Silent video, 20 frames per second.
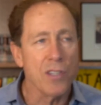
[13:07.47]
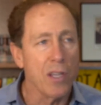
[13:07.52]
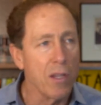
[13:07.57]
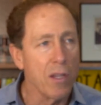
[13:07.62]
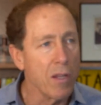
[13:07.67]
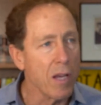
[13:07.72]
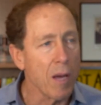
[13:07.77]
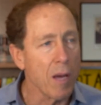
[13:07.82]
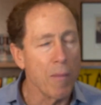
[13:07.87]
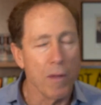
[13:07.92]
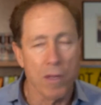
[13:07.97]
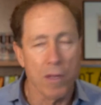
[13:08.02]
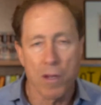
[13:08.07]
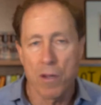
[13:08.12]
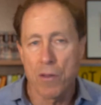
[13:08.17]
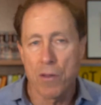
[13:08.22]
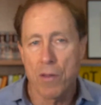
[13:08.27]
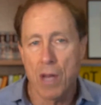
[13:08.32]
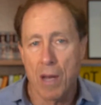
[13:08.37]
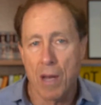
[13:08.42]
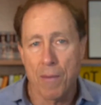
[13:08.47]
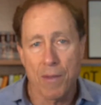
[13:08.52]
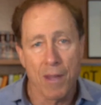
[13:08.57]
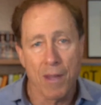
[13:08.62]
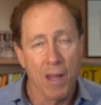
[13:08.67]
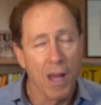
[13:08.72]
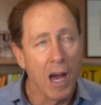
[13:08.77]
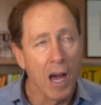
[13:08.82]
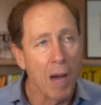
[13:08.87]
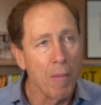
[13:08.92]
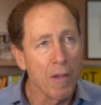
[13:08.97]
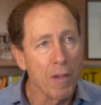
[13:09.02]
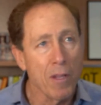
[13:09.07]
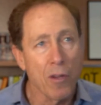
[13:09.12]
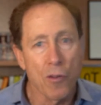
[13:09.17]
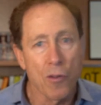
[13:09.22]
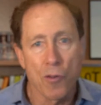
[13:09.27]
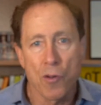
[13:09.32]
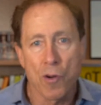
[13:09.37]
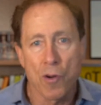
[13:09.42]
Say, look, I'm a little
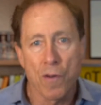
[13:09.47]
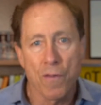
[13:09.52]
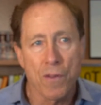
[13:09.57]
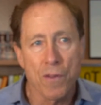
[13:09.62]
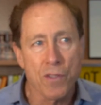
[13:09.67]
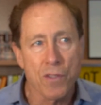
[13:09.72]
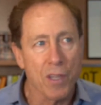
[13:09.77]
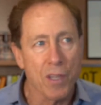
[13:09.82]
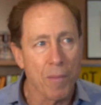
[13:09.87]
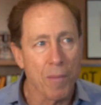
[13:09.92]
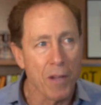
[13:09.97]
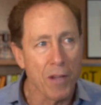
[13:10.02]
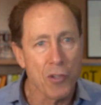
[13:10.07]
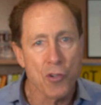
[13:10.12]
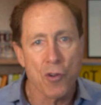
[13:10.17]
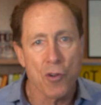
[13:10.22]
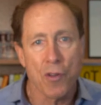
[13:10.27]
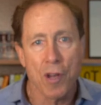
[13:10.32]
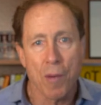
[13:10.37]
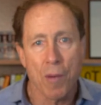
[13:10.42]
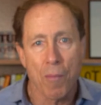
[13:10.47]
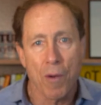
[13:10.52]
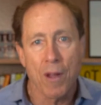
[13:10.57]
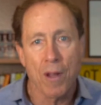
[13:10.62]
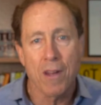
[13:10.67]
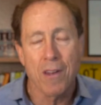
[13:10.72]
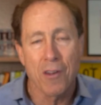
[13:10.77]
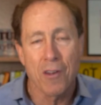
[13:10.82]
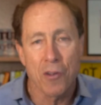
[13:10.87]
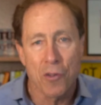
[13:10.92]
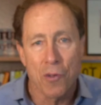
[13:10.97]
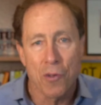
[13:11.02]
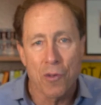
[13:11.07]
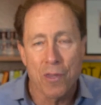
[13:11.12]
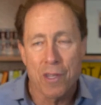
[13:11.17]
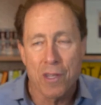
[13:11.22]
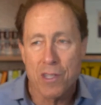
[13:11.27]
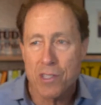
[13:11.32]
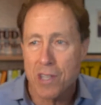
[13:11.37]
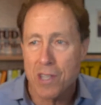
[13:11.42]
nervous. I'm not sure that I'm ready to do
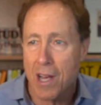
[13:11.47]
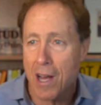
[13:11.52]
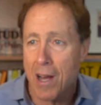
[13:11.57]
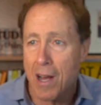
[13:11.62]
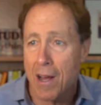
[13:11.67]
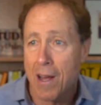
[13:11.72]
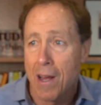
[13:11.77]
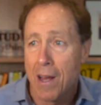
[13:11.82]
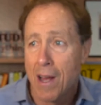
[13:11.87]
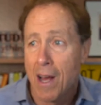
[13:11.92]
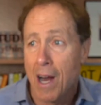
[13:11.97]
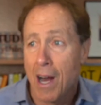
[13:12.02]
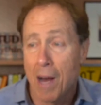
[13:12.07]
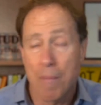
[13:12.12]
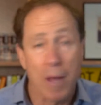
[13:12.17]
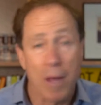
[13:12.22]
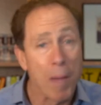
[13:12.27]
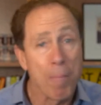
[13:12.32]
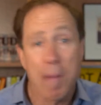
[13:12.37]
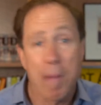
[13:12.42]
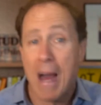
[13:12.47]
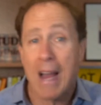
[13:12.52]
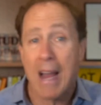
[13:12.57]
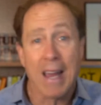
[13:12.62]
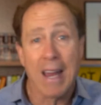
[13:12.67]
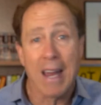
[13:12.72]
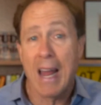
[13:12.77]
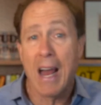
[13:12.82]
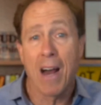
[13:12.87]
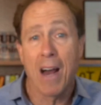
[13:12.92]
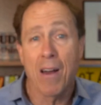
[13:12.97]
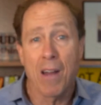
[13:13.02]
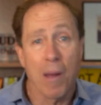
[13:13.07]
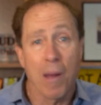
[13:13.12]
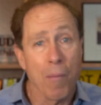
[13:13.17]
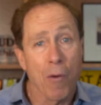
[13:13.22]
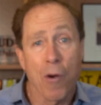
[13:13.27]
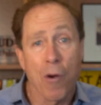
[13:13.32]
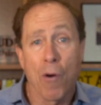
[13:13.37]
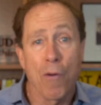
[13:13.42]
this. I'm not backing out.
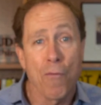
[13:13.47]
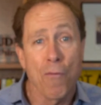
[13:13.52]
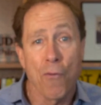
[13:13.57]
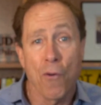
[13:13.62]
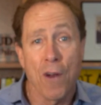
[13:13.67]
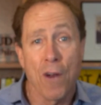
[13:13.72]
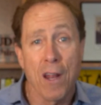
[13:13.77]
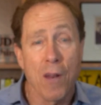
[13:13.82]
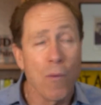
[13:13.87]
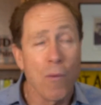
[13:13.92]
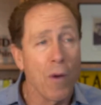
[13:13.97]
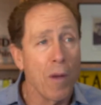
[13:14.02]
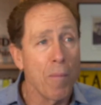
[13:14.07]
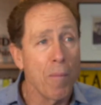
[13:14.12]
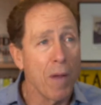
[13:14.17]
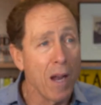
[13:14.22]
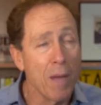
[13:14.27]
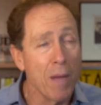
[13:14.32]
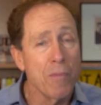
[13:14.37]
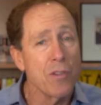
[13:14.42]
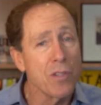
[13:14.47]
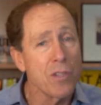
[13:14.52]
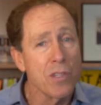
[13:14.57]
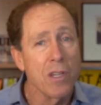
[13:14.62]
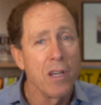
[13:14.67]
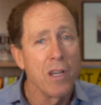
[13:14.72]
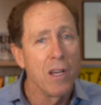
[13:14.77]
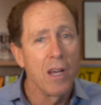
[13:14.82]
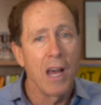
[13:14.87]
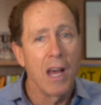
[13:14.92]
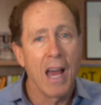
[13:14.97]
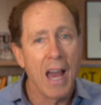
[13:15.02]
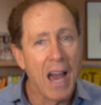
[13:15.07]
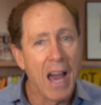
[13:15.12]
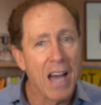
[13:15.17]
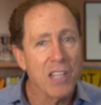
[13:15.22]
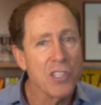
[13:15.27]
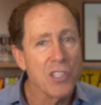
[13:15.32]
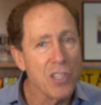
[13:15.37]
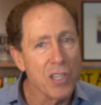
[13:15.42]
I'm going for it anyway, but I'm just
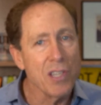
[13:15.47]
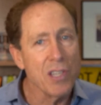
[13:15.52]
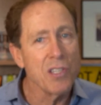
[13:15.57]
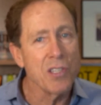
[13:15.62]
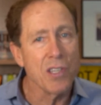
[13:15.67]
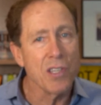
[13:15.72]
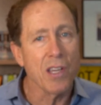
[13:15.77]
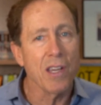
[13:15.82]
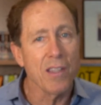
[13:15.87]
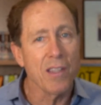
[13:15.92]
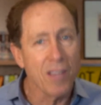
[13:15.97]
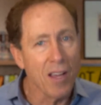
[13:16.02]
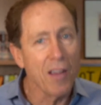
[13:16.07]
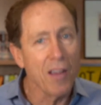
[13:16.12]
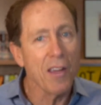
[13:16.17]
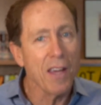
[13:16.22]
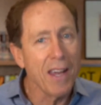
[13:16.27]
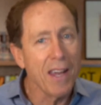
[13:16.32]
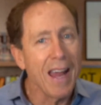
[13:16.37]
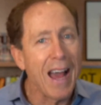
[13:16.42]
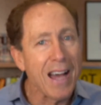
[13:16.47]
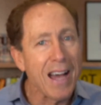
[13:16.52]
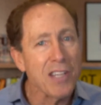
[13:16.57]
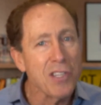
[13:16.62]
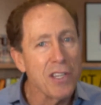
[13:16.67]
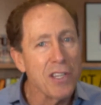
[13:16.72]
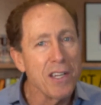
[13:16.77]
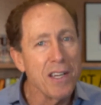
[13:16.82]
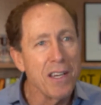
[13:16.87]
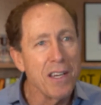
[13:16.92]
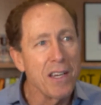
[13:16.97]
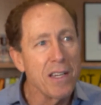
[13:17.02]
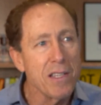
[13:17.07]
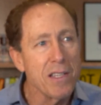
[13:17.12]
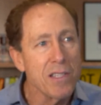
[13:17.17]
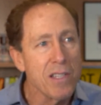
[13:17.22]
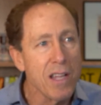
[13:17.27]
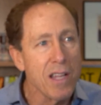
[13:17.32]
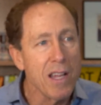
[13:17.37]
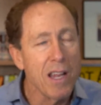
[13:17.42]
telling it as it
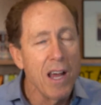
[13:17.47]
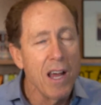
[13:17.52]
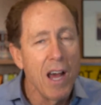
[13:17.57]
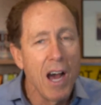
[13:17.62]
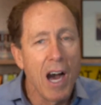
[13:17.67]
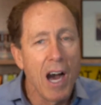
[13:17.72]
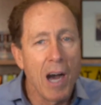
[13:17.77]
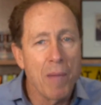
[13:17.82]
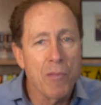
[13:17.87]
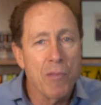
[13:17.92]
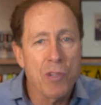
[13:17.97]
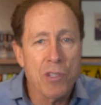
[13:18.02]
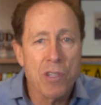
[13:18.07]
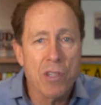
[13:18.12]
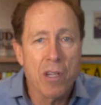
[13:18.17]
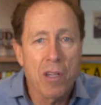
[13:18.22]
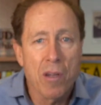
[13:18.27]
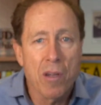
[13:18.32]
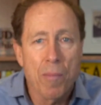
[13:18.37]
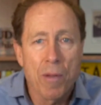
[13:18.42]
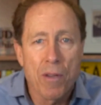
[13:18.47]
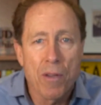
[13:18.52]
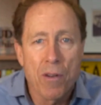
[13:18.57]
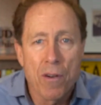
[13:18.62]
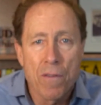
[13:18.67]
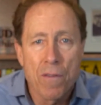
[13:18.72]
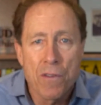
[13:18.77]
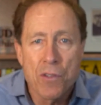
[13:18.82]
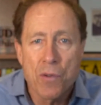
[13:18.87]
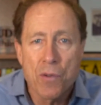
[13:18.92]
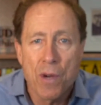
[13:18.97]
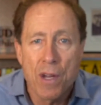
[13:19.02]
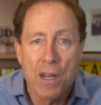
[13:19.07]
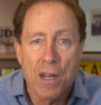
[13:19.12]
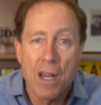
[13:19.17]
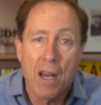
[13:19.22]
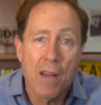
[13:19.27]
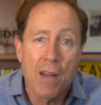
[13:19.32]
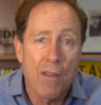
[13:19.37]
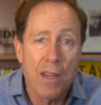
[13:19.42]
is, that I'm just a little bit nervous right
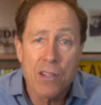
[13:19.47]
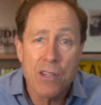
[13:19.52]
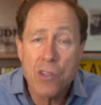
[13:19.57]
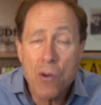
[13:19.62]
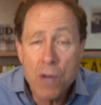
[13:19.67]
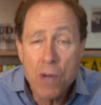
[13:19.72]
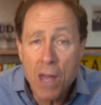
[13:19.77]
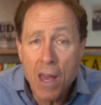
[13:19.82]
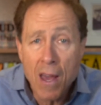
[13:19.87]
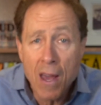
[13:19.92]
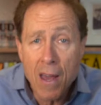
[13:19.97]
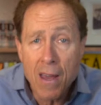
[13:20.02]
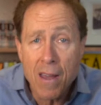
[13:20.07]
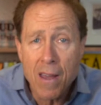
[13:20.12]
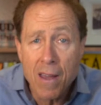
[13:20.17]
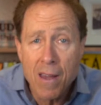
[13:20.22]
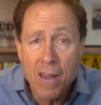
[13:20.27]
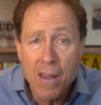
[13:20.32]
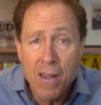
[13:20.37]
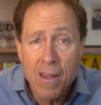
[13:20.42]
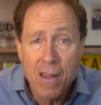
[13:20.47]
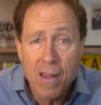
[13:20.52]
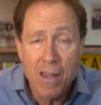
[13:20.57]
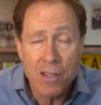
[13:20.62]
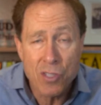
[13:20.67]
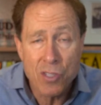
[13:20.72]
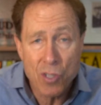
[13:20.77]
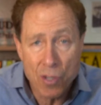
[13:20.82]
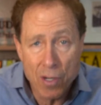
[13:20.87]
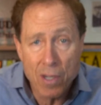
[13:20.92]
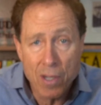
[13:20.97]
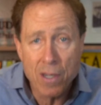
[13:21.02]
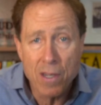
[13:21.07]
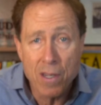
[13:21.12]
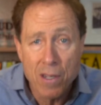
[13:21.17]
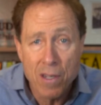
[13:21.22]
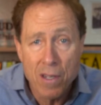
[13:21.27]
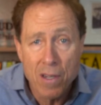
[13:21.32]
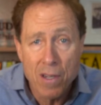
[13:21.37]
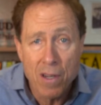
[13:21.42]
now. That's okay. It's good.
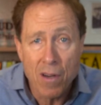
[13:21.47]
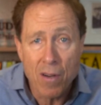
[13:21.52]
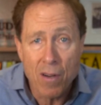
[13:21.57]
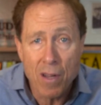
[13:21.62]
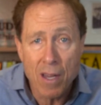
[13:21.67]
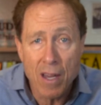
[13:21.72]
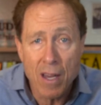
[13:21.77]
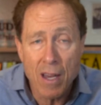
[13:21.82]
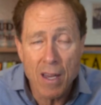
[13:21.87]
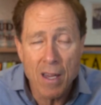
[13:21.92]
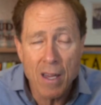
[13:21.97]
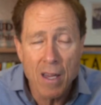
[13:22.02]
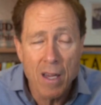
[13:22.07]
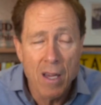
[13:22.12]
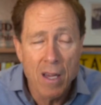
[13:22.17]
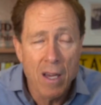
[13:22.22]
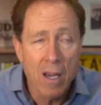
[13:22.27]
Okay.